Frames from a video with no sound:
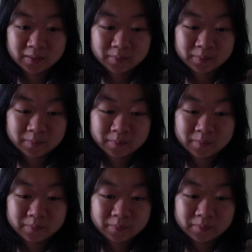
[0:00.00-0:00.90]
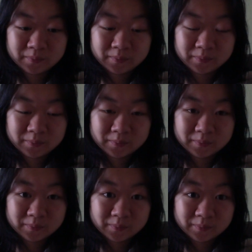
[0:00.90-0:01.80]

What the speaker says: [no speech]